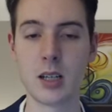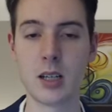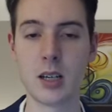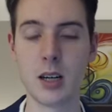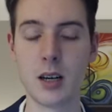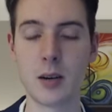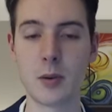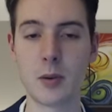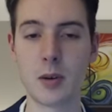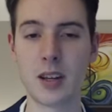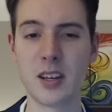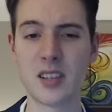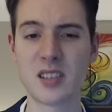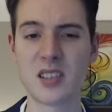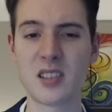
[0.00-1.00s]
Uh, white
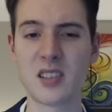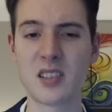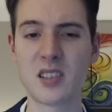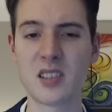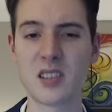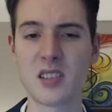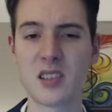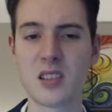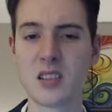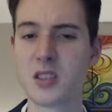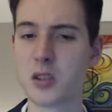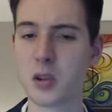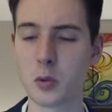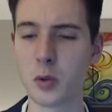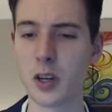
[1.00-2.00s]
has
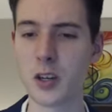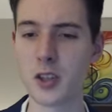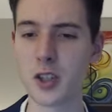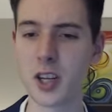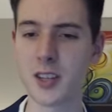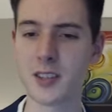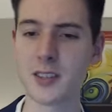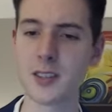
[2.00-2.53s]
good winning chances